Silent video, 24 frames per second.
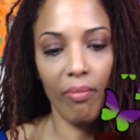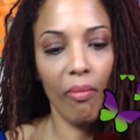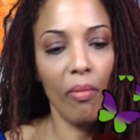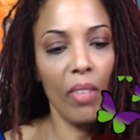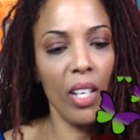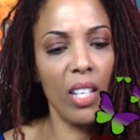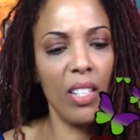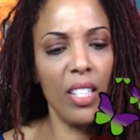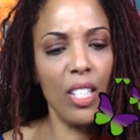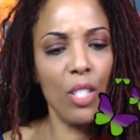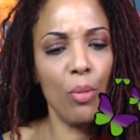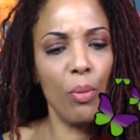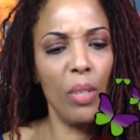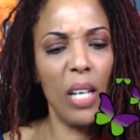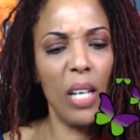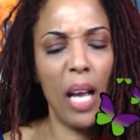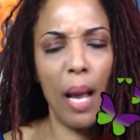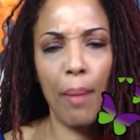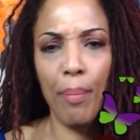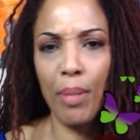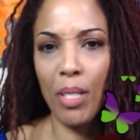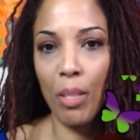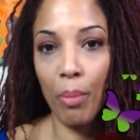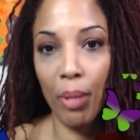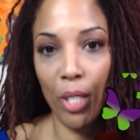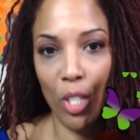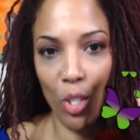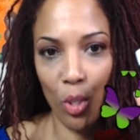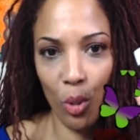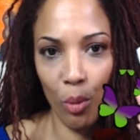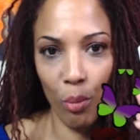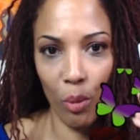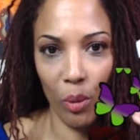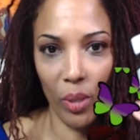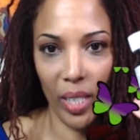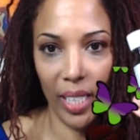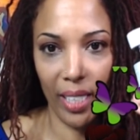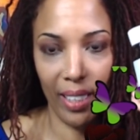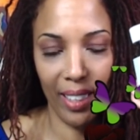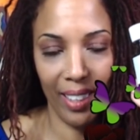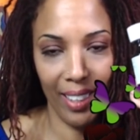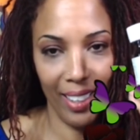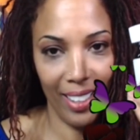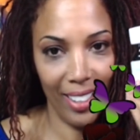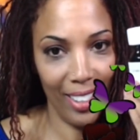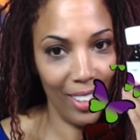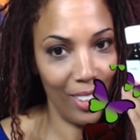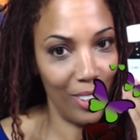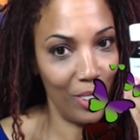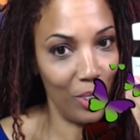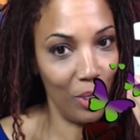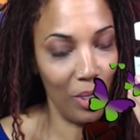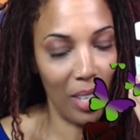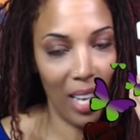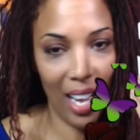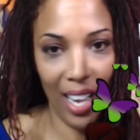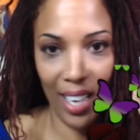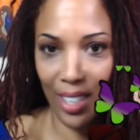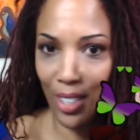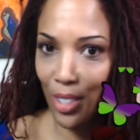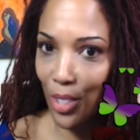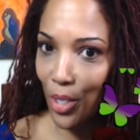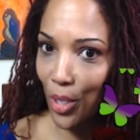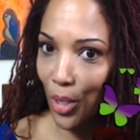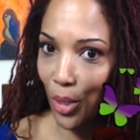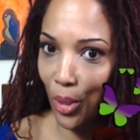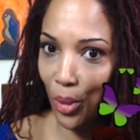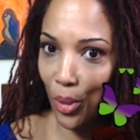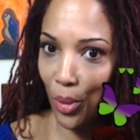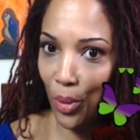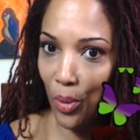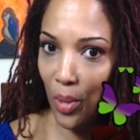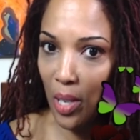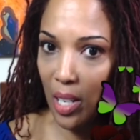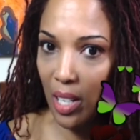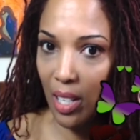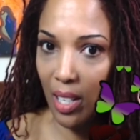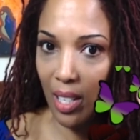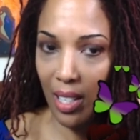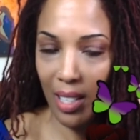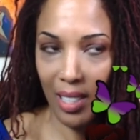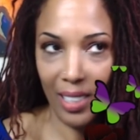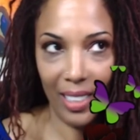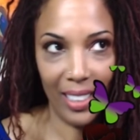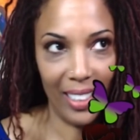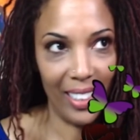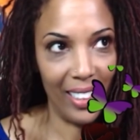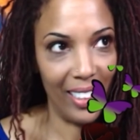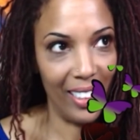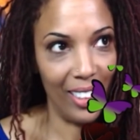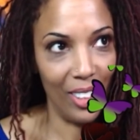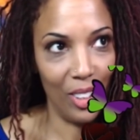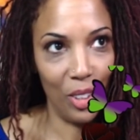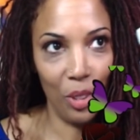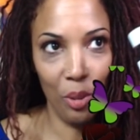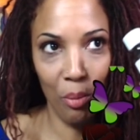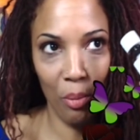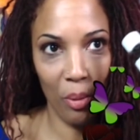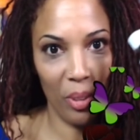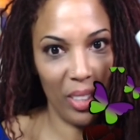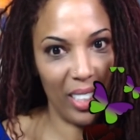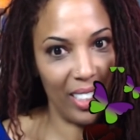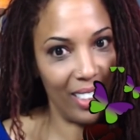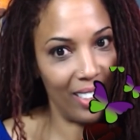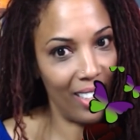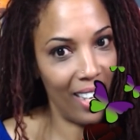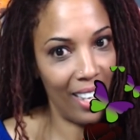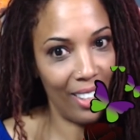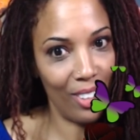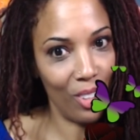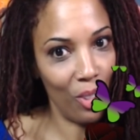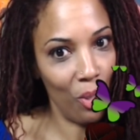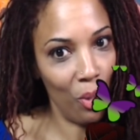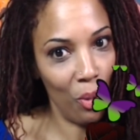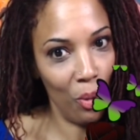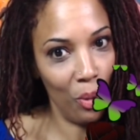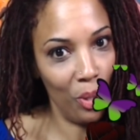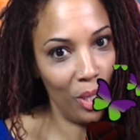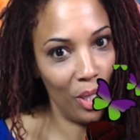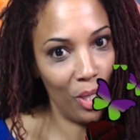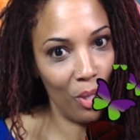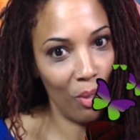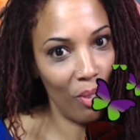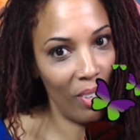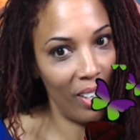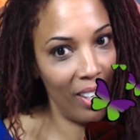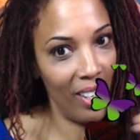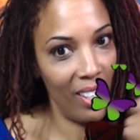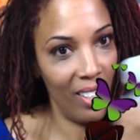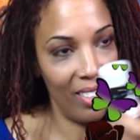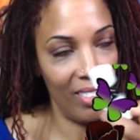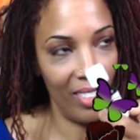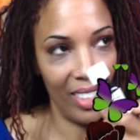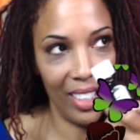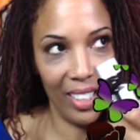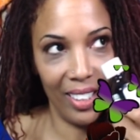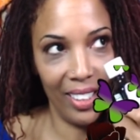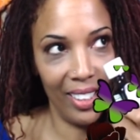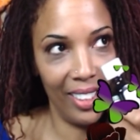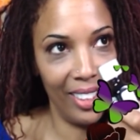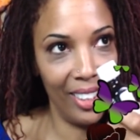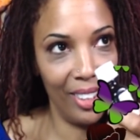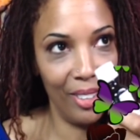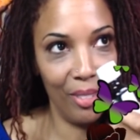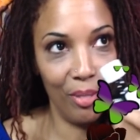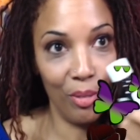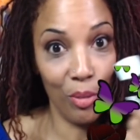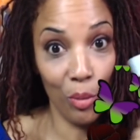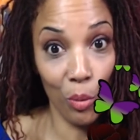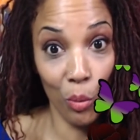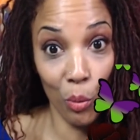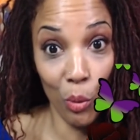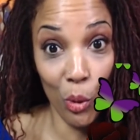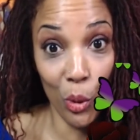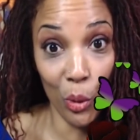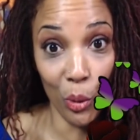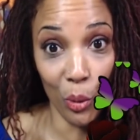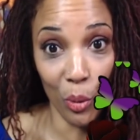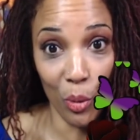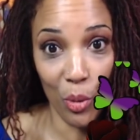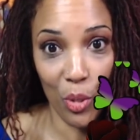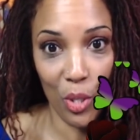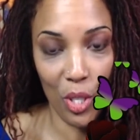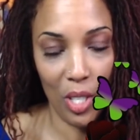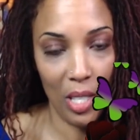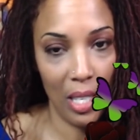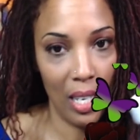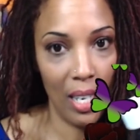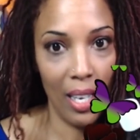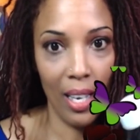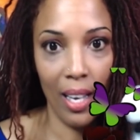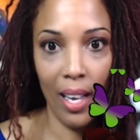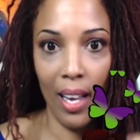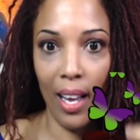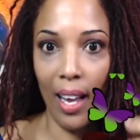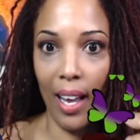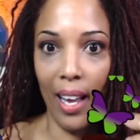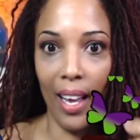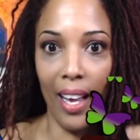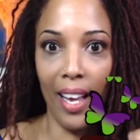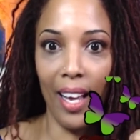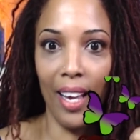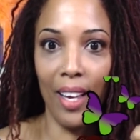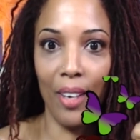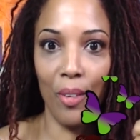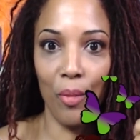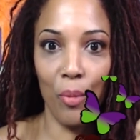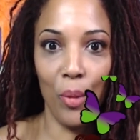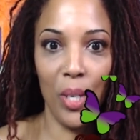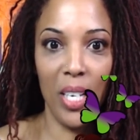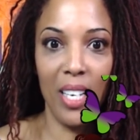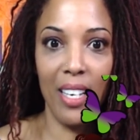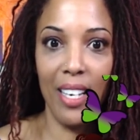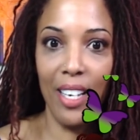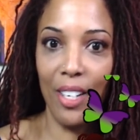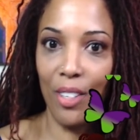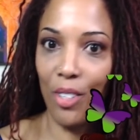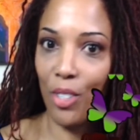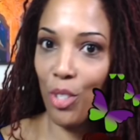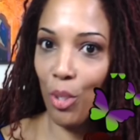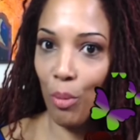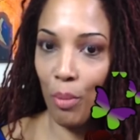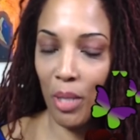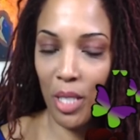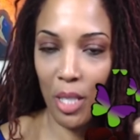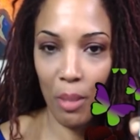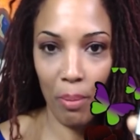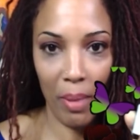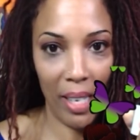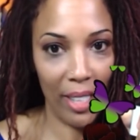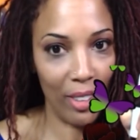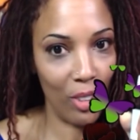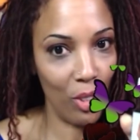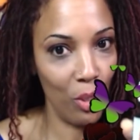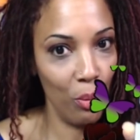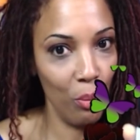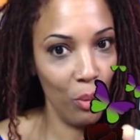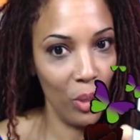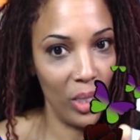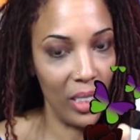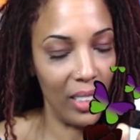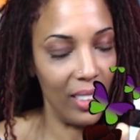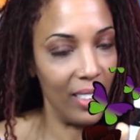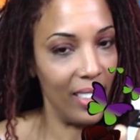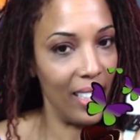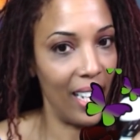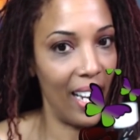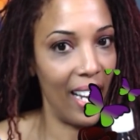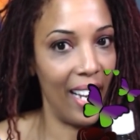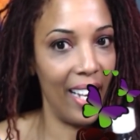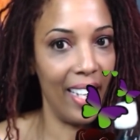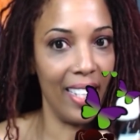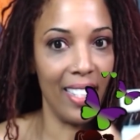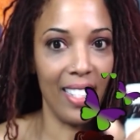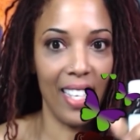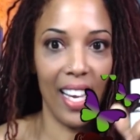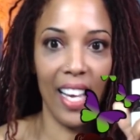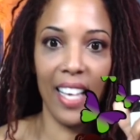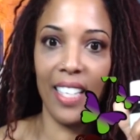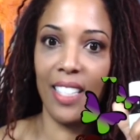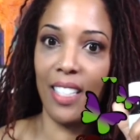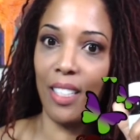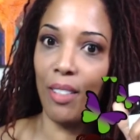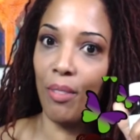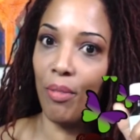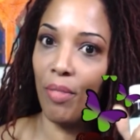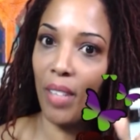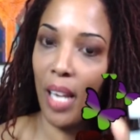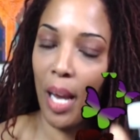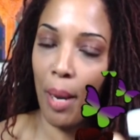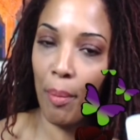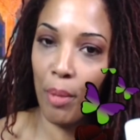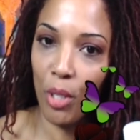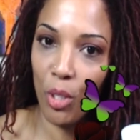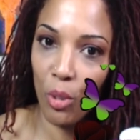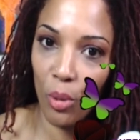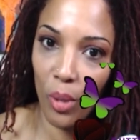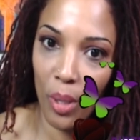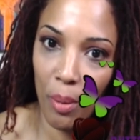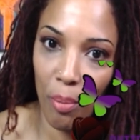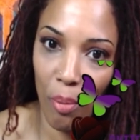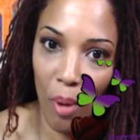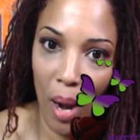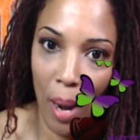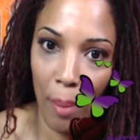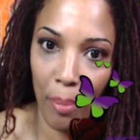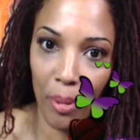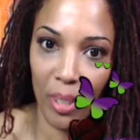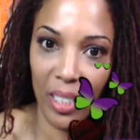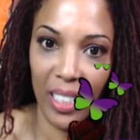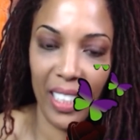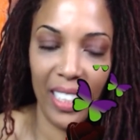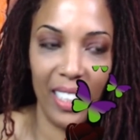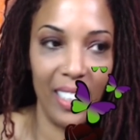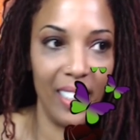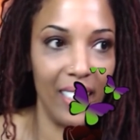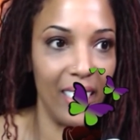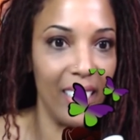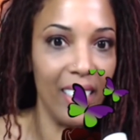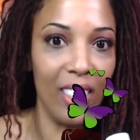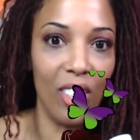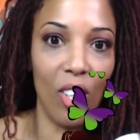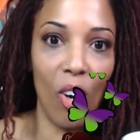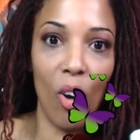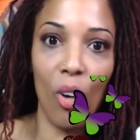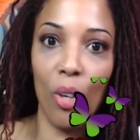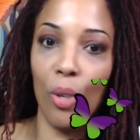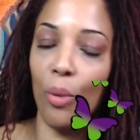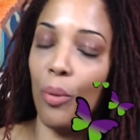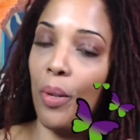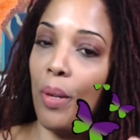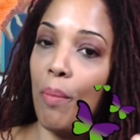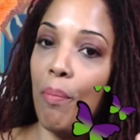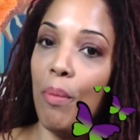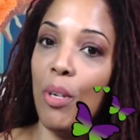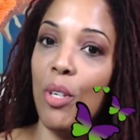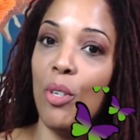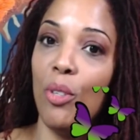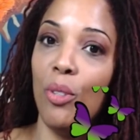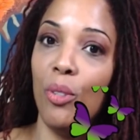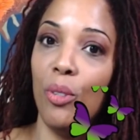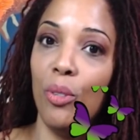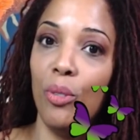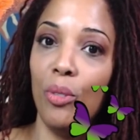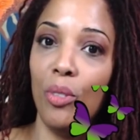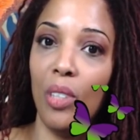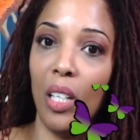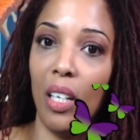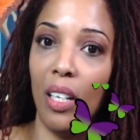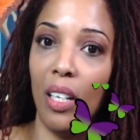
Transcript: This one happens to be turmeric. And you guys know turmeric is like the holy grail of roots. And we hear so much about turmeric today. Its anti-inflammatory properties, its autoimmune